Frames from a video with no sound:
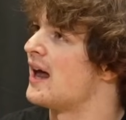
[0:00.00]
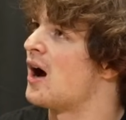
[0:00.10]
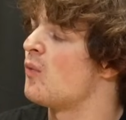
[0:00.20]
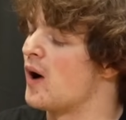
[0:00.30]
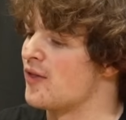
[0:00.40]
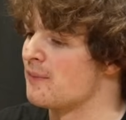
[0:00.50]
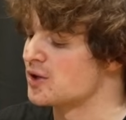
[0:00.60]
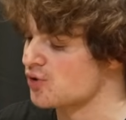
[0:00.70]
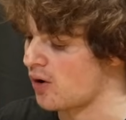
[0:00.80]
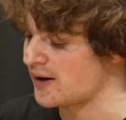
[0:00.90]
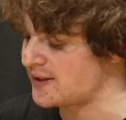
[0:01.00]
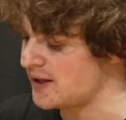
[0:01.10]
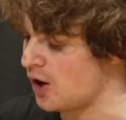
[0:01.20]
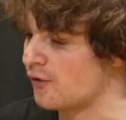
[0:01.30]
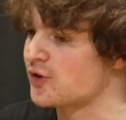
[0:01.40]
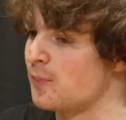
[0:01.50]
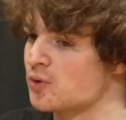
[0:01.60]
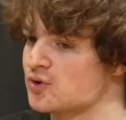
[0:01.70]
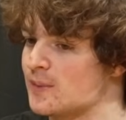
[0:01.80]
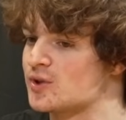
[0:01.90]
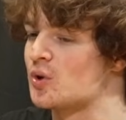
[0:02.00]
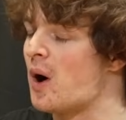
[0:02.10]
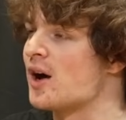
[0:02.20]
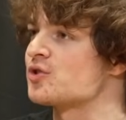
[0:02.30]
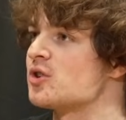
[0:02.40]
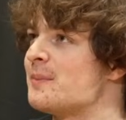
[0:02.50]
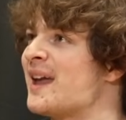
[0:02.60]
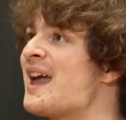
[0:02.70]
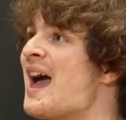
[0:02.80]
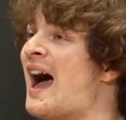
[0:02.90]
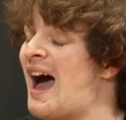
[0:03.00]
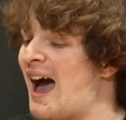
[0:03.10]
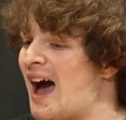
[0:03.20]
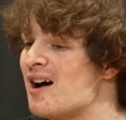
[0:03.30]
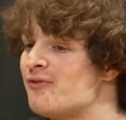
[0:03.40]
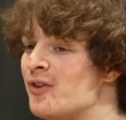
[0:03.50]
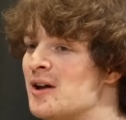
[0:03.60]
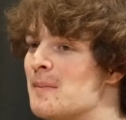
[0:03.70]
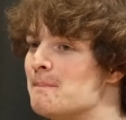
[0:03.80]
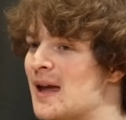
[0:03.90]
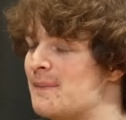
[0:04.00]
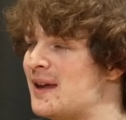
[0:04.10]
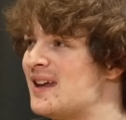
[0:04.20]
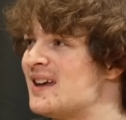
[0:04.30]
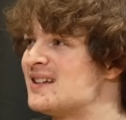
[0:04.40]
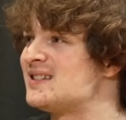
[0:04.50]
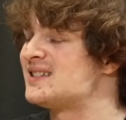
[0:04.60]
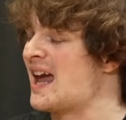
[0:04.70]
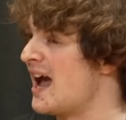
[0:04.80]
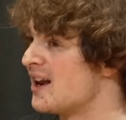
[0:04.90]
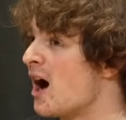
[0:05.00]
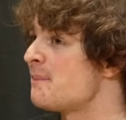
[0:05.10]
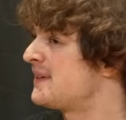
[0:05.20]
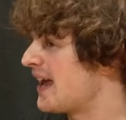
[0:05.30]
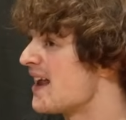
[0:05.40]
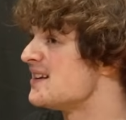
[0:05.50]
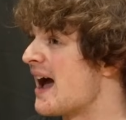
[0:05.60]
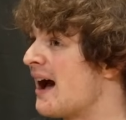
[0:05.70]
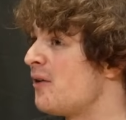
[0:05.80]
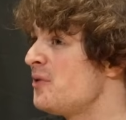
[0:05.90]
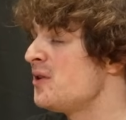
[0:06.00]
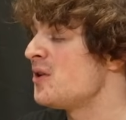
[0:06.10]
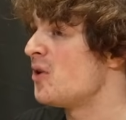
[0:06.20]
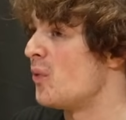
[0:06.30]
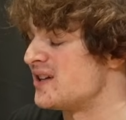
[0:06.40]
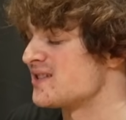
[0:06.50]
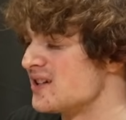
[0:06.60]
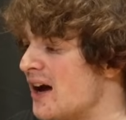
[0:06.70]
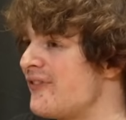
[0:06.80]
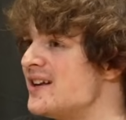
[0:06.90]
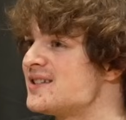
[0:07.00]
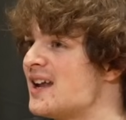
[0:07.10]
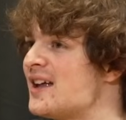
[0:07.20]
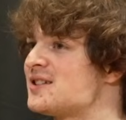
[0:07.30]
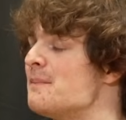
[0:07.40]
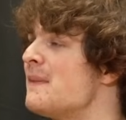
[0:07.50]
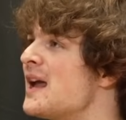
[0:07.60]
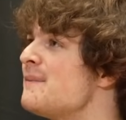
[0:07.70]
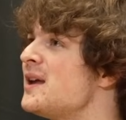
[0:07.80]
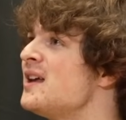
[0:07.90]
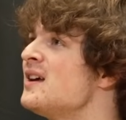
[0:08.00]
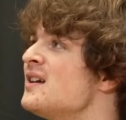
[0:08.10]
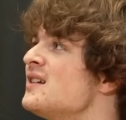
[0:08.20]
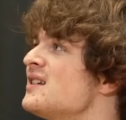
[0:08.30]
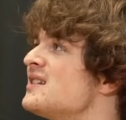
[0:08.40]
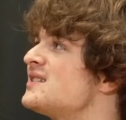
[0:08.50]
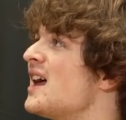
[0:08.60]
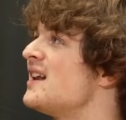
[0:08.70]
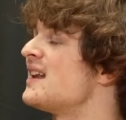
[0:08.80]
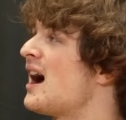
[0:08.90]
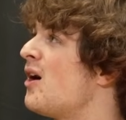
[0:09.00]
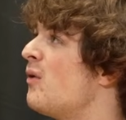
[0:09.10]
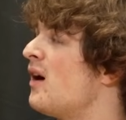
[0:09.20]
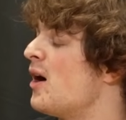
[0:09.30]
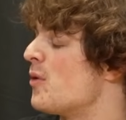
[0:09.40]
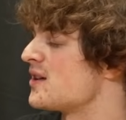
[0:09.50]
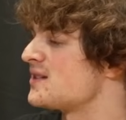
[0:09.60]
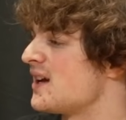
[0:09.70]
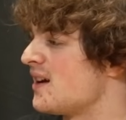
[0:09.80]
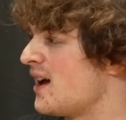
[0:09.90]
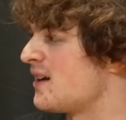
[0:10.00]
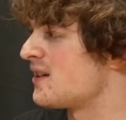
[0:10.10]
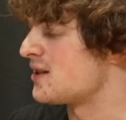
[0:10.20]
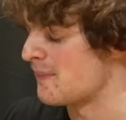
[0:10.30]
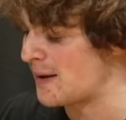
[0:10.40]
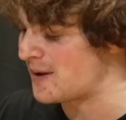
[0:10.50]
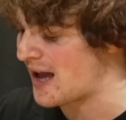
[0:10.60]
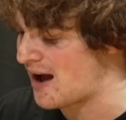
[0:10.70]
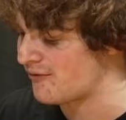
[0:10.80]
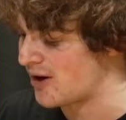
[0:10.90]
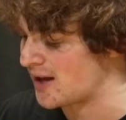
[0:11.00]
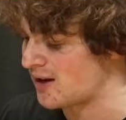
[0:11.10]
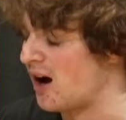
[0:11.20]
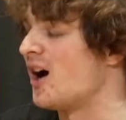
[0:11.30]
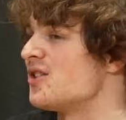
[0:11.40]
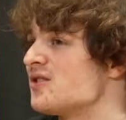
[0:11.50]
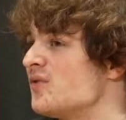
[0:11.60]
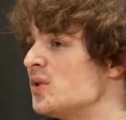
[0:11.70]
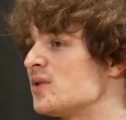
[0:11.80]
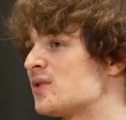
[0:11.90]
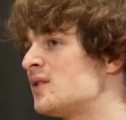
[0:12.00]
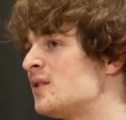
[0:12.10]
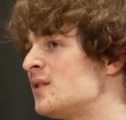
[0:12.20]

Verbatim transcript: now where the majority of small streamers who are streaming have maybe 10 up, 10 down, which is enough internet to maybe send out, I want to say like, to maybe have like 100 viewers.